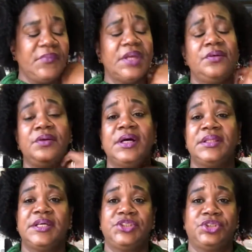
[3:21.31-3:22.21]
they're not
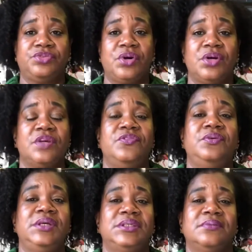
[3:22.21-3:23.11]
that strong. If you
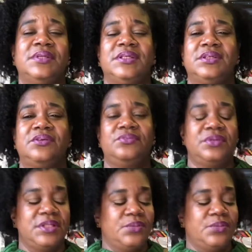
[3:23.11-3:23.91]
need something that's going to really